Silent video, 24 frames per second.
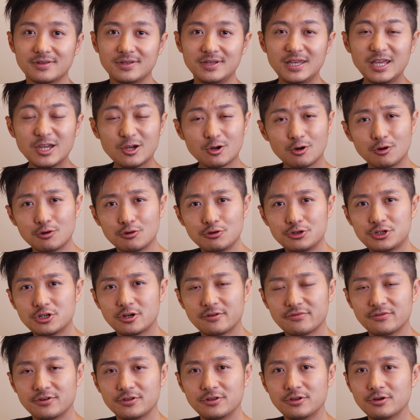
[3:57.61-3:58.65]
In conclusion
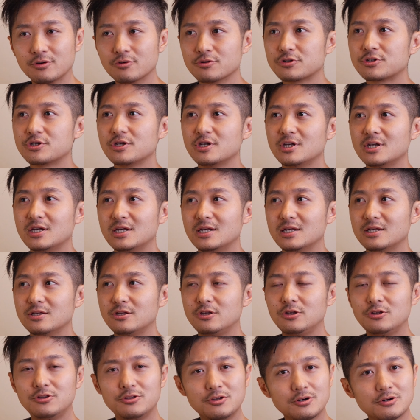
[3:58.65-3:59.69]
of the news,
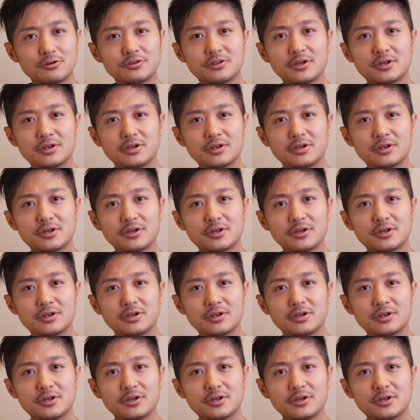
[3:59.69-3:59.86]
you know